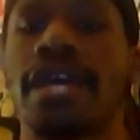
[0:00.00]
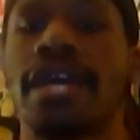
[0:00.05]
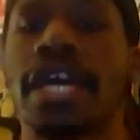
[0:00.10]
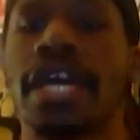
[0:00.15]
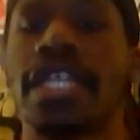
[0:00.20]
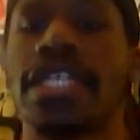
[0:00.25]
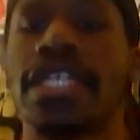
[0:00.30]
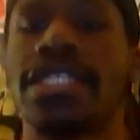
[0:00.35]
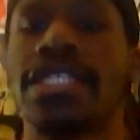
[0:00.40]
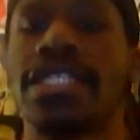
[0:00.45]

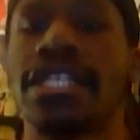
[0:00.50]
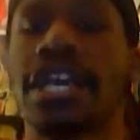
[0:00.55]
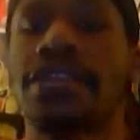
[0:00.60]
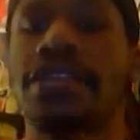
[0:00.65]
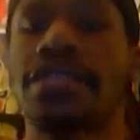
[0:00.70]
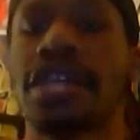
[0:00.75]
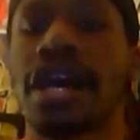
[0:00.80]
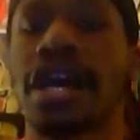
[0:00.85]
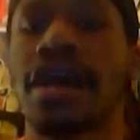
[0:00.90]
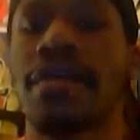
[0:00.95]
At the same
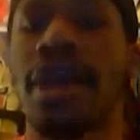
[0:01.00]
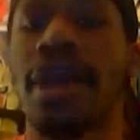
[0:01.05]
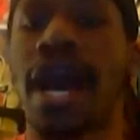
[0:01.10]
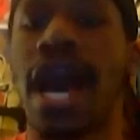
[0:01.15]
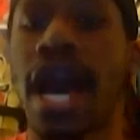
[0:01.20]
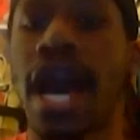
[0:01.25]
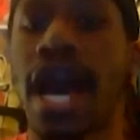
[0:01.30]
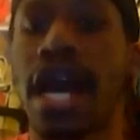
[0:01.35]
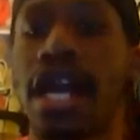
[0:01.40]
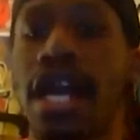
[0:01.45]
time,
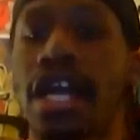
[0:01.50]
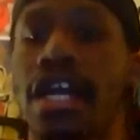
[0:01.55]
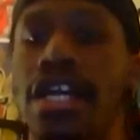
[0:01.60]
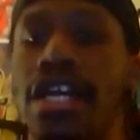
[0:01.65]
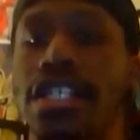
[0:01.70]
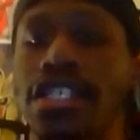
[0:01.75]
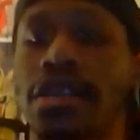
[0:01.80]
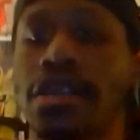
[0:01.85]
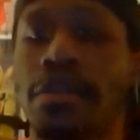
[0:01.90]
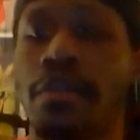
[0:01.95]
I,
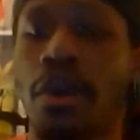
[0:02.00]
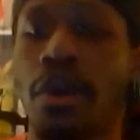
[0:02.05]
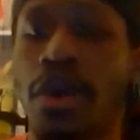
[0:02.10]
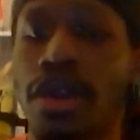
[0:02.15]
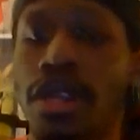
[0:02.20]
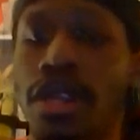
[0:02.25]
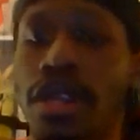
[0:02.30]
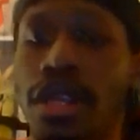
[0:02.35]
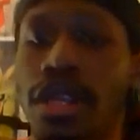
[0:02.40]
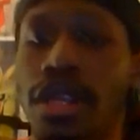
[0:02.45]
a
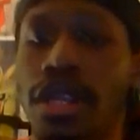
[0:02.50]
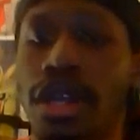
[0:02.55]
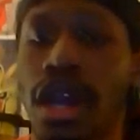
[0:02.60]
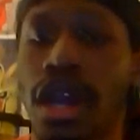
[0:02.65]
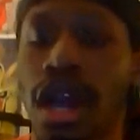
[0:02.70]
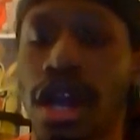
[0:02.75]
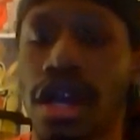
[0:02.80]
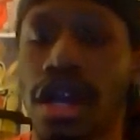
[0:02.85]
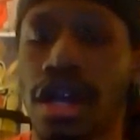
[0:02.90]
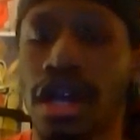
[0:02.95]
subordinate
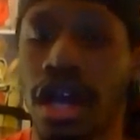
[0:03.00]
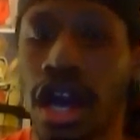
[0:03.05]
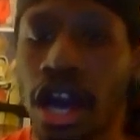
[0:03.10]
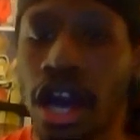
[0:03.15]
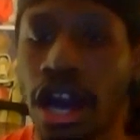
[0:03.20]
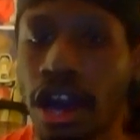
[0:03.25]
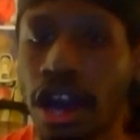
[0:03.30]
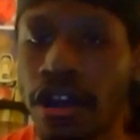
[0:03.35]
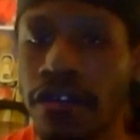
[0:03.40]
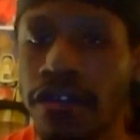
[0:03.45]

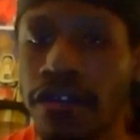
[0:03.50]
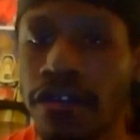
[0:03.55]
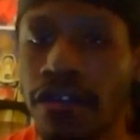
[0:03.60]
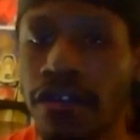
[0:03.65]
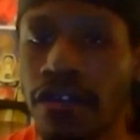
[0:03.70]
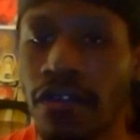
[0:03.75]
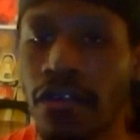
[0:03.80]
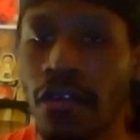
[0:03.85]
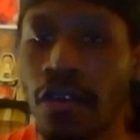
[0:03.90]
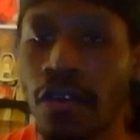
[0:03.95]
of
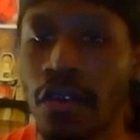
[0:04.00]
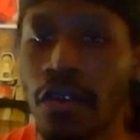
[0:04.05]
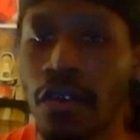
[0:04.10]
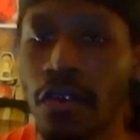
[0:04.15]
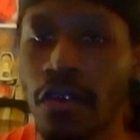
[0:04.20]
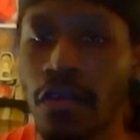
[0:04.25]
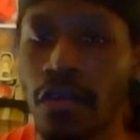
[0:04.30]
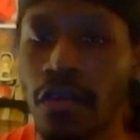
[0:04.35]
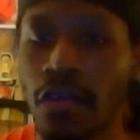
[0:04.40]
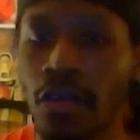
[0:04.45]

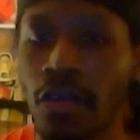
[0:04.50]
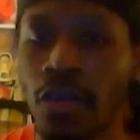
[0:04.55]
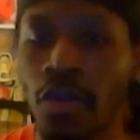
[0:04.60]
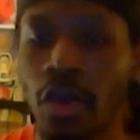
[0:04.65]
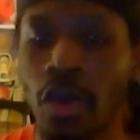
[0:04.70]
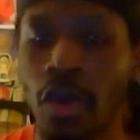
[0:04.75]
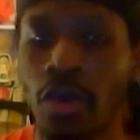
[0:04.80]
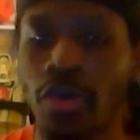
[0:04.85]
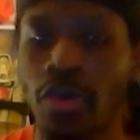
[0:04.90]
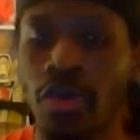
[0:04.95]

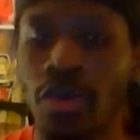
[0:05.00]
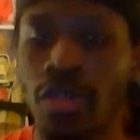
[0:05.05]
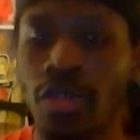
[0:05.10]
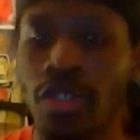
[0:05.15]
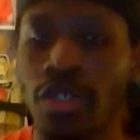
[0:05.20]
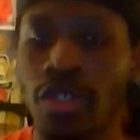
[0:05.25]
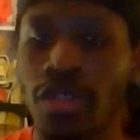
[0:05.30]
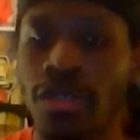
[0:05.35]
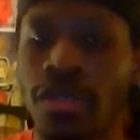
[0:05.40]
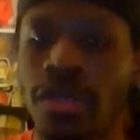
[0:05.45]
Fukuro
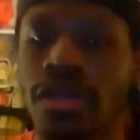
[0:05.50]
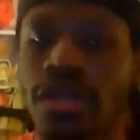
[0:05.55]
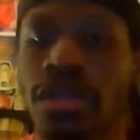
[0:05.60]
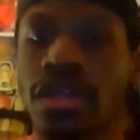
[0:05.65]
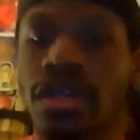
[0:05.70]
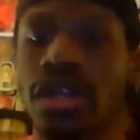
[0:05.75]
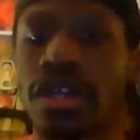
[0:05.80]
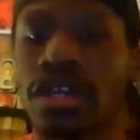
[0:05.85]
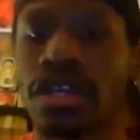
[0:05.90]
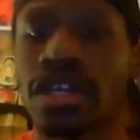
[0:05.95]
Kuju,
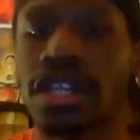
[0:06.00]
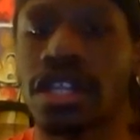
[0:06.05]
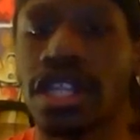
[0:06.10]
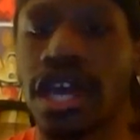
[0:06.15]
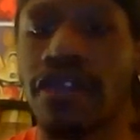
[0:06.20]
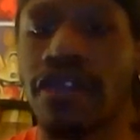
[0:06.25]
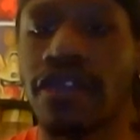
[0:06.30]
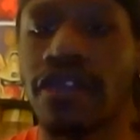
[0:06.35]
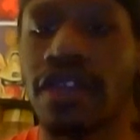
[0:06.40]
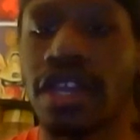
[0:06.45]
could
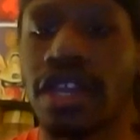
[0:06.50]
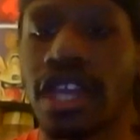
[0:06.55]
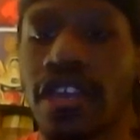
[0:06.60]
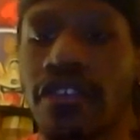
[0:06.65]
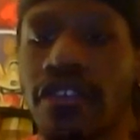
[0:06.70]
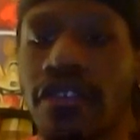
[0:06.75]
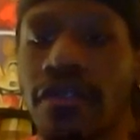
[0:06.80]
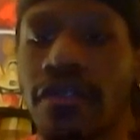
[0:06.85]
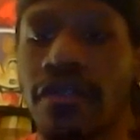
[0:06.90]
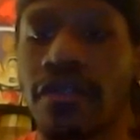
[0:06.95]
not
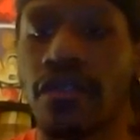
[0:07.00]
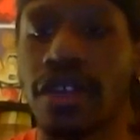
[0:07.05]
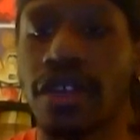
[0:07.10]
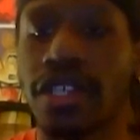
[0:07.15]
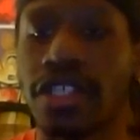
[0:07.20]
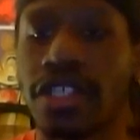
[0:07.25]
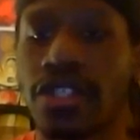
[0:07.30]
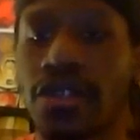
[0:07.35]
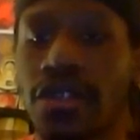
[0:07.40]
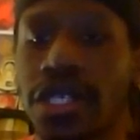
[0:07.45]
forgive him for
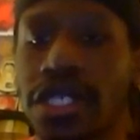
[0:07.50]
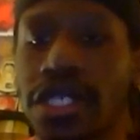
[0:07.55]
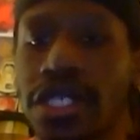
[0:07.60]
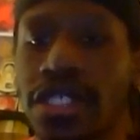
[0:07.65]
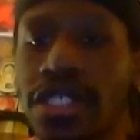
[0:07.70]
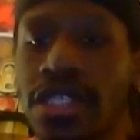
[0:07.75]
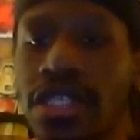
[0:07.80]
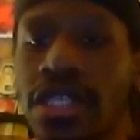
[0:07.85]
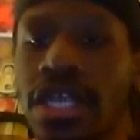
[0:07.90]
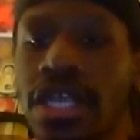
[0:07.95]
his
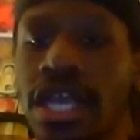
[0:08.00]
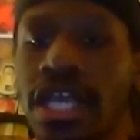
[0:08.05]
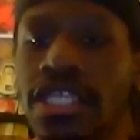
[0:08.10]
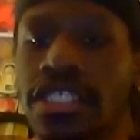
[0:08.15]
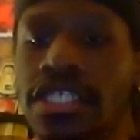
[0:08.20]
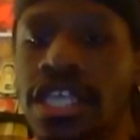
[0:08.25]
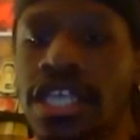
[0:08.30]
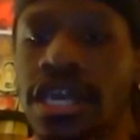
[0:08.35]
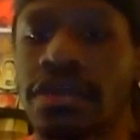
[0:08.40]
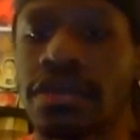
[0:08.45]
treason and
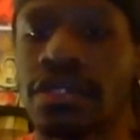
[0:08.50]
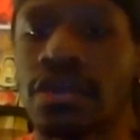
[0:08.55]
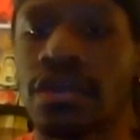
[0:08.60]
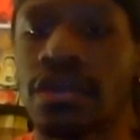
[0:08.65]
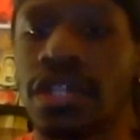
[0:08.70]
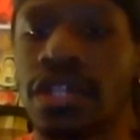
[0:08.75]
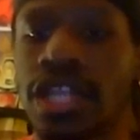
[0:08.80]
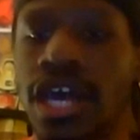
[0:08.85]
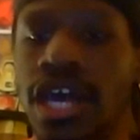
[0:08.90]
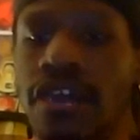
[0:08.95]
escaped to
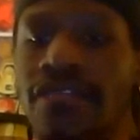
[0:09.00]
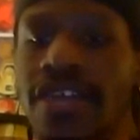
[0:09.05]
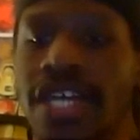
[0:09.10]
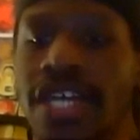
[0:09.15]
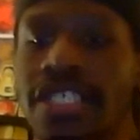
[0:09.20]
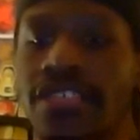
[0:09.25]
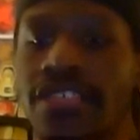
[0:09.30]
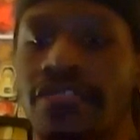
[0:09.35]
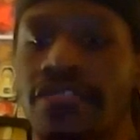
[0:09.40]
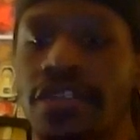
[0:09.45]
a life
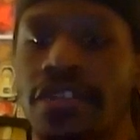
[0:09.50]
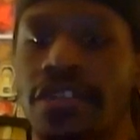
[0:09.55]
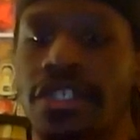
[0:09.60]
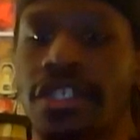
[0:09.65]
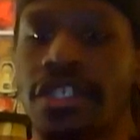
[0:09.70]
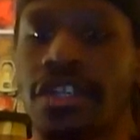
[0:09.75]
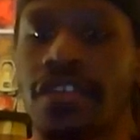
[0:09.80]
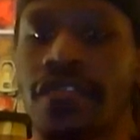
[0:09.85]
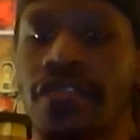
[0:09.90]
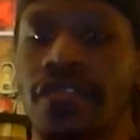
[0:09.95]
as a
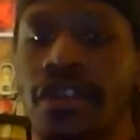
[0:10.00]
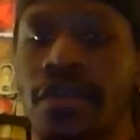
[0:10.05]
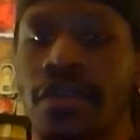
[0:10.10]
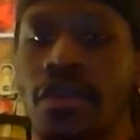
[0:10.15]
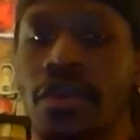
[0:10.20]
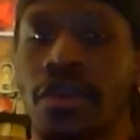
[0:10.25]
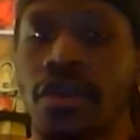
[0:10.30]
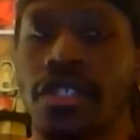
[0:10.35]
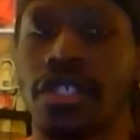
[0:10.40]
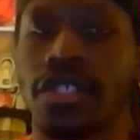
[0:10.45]
fugitive from
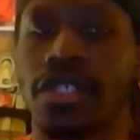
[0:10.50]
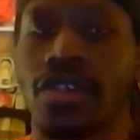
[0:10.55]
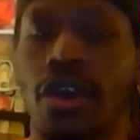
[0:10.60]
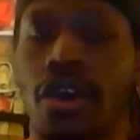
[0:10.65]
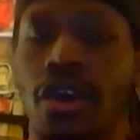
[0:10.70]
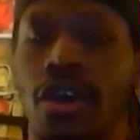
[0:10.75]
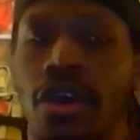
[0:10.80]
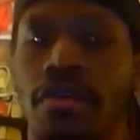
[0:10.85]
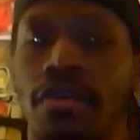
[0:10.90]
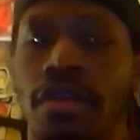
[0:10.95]
Orochi's
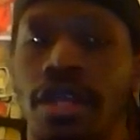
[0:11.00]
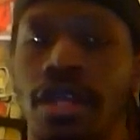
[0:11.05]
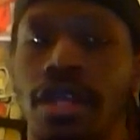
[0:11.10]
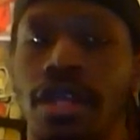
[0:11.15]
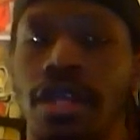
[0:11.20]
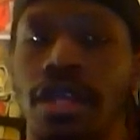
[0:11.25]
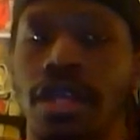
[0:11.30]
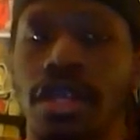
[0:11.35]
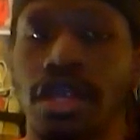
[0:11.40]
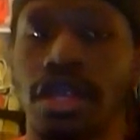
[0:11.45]
army.
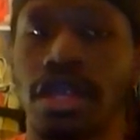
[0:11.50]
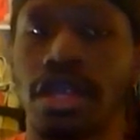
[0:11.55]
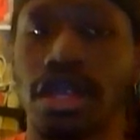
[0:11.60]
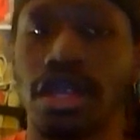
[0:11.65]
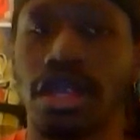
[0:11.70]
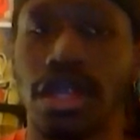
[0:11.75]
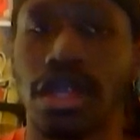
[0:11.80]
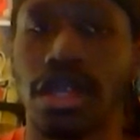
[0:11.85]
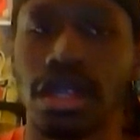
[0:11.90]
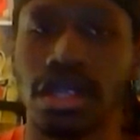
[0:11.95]

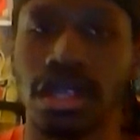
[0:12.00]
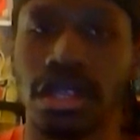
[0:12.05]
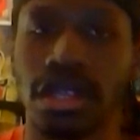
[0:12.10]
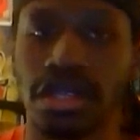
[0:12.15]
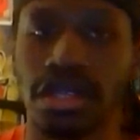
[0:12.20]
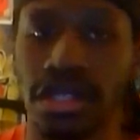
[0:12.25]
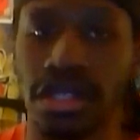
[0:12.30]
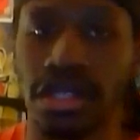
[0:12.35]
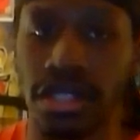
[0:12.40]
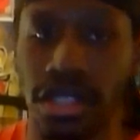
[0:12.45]

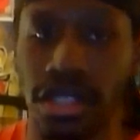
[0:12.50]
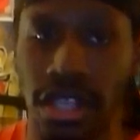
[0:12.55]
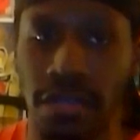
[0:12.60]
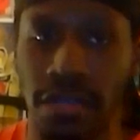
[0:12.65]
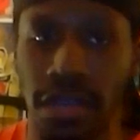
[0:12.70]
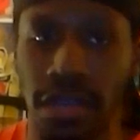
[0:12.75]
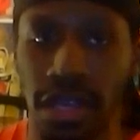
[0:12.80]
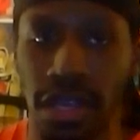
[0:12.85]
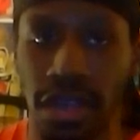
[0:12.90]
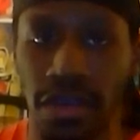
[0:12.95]

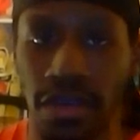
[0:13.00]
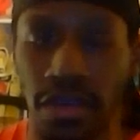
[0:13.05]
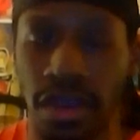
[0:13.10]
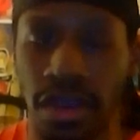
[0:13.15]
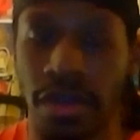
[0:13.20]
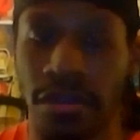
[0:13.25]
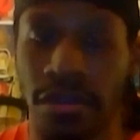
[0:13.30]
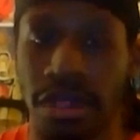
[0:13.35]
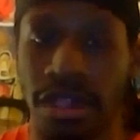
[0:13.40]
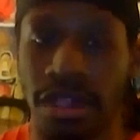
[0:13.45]
Nami and
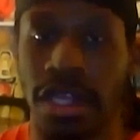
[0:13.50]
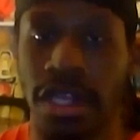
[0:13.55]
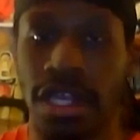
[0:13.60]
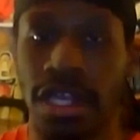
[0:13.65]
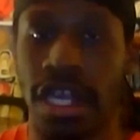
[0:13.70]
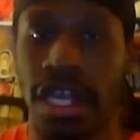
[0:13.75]
Robin looking